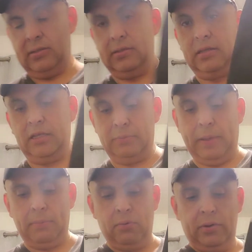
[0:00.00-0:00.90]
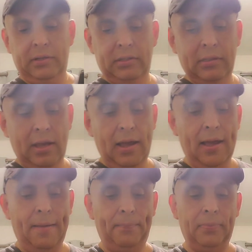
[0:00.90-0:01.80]
these bad boys.
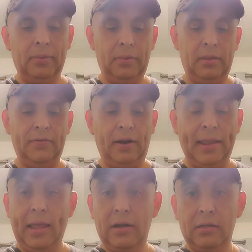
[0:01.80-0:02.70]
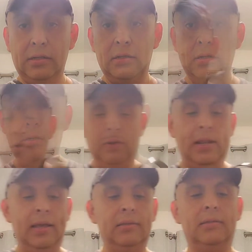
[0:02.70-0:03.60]
These are gaiters for your
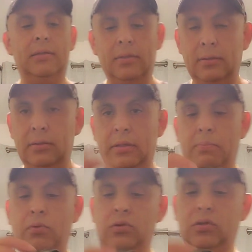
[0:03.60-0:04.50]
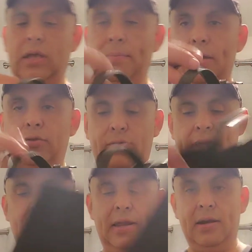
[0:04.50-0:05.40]
legs. The boots come out through
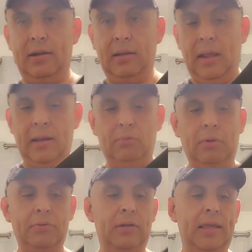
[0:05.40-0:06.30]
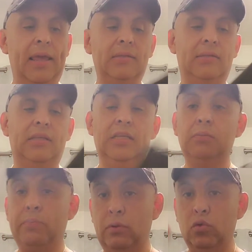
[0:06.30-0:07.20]
here and it wraps your legs. These
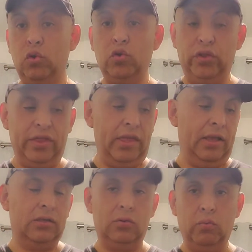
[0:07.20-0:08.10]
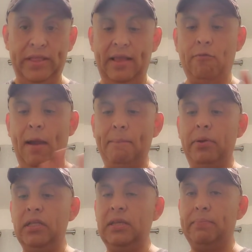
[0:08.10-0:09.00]
do two things. With the
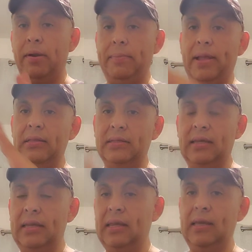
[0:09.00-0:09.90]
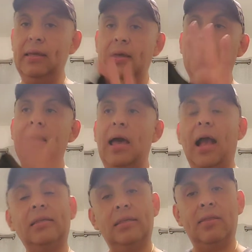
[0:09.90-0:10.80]
crampons, it prevents any
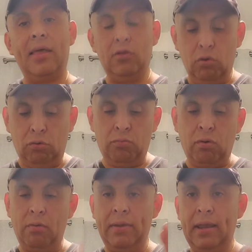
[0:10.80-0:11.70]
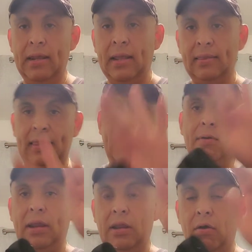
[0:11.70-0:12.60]
accidental rubbing and
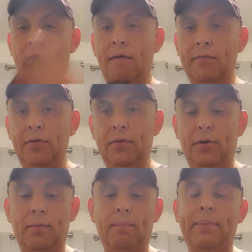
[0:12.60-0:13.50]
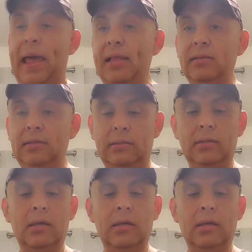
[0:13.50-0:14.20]
tearing of your pants.